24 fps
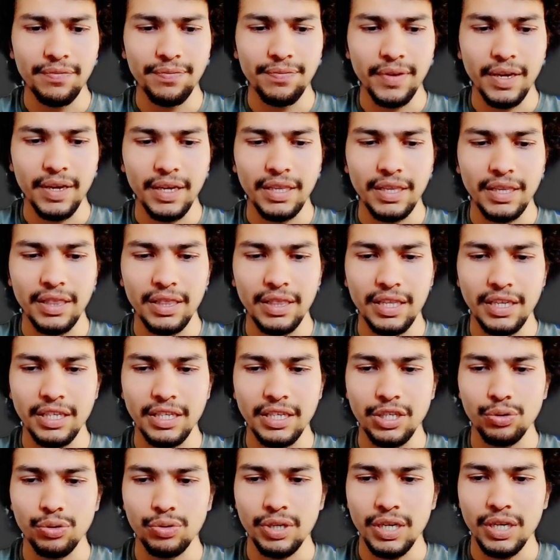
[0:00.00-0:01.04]
in the
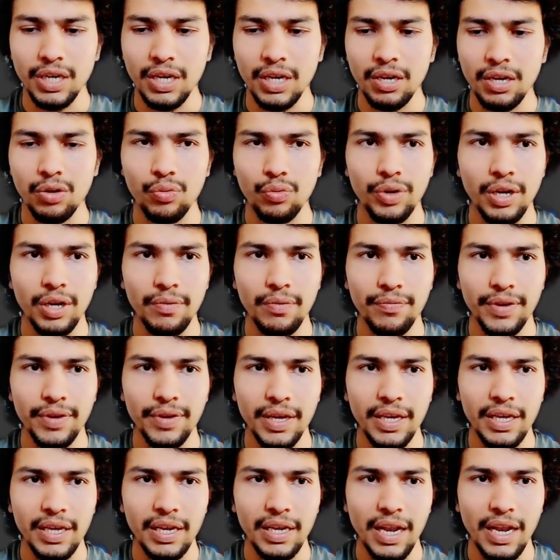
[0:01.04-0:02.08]
tutorial will
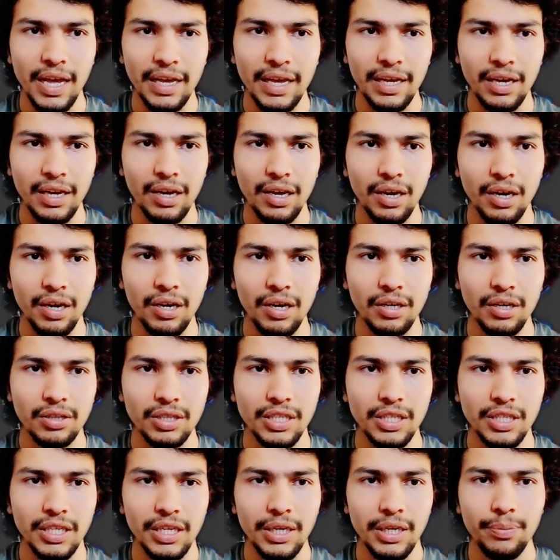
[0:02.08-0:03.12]
be like
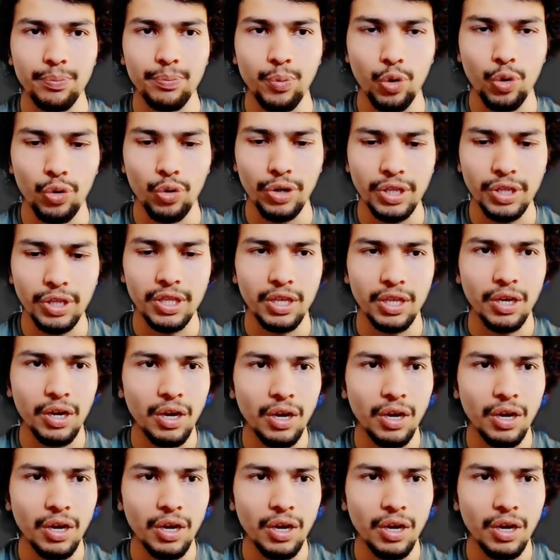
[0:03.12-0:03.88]
the imports.